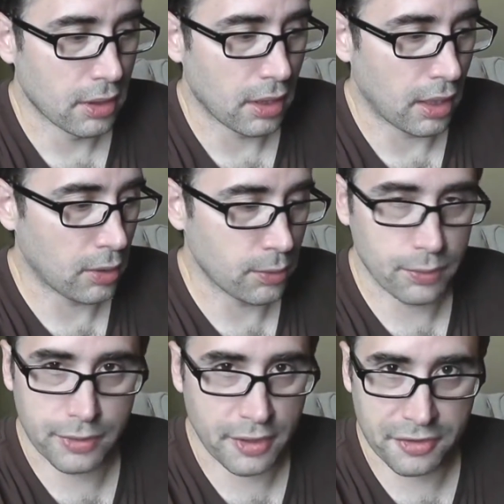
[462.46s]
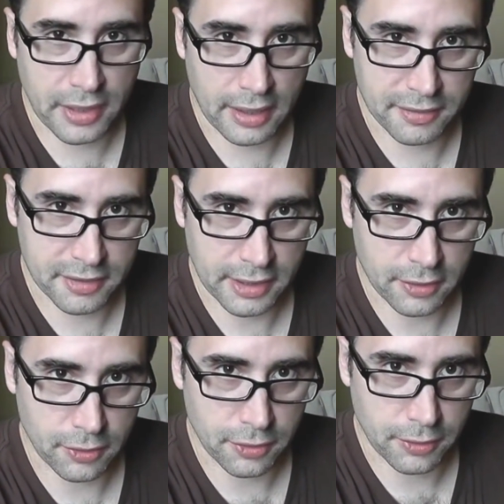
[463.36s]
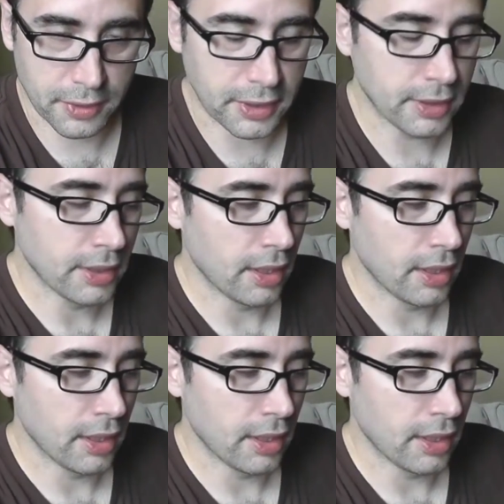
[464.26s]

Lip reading: who doesn't have a technical degree,